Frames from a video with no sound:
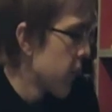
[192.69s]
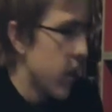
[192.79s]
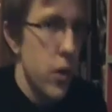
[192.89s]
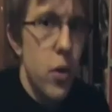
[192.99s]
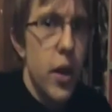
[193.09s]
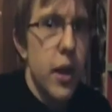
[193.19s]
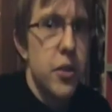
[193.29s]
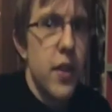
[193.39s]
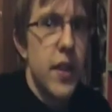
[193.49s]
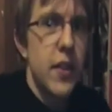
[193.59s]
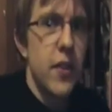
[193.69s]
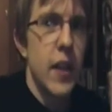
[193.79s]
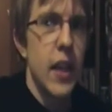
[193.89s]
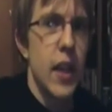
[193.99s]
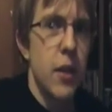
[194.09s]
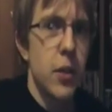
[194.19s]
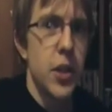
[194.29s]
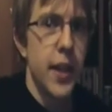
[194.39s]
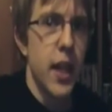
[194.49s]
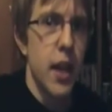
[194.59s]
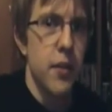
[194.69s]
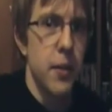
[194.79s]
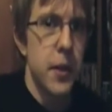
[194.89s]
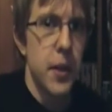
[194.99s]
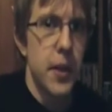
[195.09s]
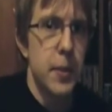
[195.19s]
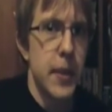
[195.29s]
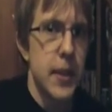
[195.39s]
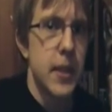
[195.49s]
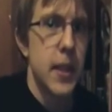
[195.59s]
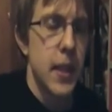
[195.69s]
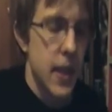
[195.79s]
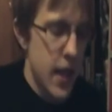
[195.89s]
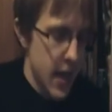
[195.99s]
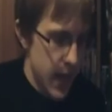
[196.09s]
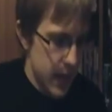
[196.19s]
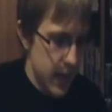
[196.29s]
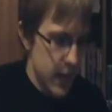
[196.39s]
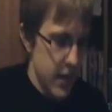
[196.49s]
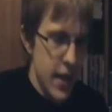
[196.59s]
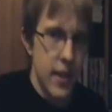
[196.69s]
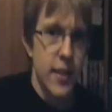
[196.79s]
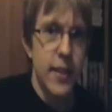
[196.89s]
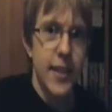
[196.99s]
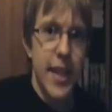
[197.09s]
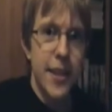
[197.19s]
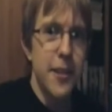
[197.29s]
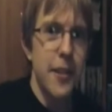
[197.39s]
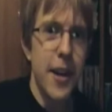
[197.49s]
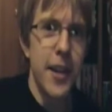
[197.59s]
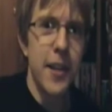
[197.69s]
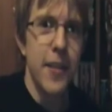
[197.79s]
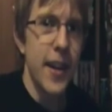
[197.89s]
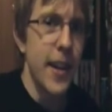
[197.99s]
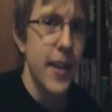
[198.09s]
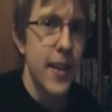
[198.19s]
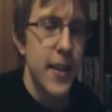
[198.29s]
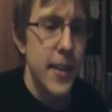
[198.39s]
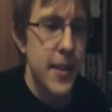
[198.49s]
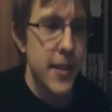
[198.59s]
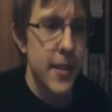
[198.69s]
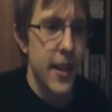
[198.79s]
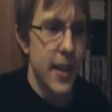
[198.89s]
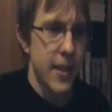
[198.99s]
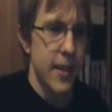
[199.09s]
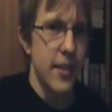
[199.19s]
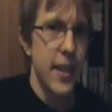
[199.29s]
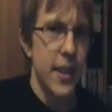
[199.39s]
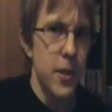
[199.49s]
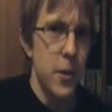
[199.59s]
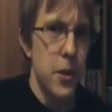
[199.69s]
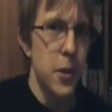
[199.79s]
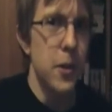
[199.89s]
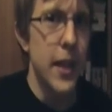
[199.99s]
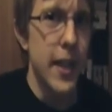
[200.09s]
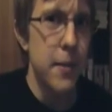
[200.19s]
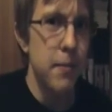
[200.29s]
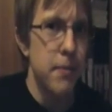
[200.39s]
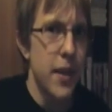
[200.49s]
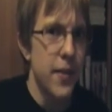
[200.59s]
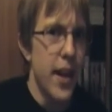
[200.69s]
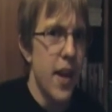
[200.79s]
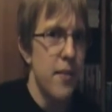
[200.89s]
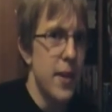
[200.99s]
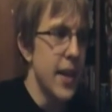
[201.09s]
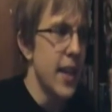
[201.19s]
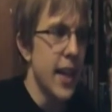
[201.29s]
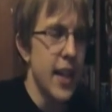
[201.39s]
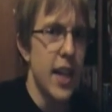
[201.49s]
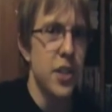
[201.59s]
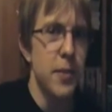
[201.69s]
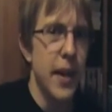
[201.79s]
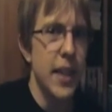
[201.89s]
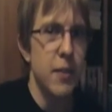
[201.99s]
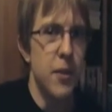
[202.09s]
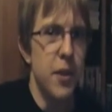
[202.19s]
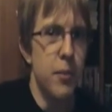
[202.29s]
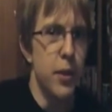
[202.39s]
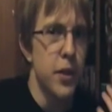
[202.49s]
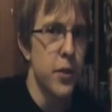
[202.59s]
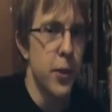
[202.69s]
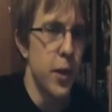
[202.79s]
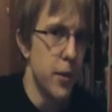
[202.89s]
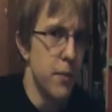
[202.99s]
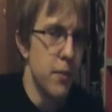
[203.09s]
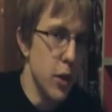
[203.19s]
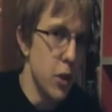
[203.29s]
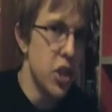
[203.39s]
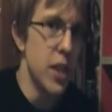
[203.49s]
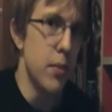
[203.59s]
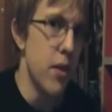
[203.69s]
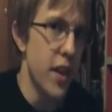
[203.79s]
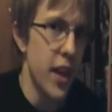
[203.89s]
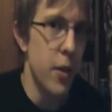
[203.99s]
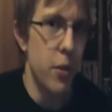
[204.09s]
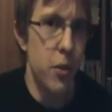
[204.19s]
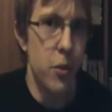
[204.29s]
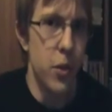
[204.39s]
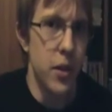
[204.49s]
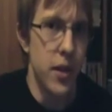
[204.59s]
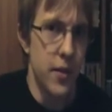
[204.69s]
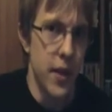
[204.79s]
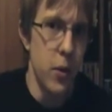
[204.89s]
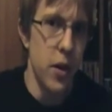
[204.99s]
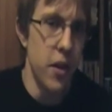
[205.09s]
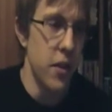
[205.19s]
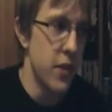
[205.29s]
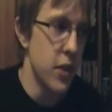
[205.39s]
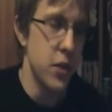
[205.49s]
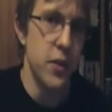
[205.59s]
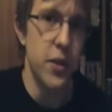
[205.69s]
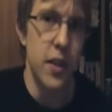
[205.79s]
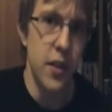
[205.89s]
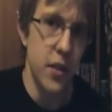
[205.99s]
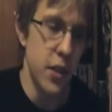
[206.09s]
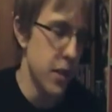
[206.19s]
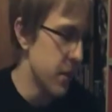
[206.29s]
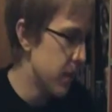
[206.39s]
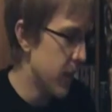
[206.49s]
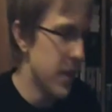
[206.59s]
I also have this thingy, which I got for Christmas, and this has Kindle on it, right? So now it's like, ooh, cool, I can, if I have money, I can actually buy, books for, cheaper than I would if I wanted the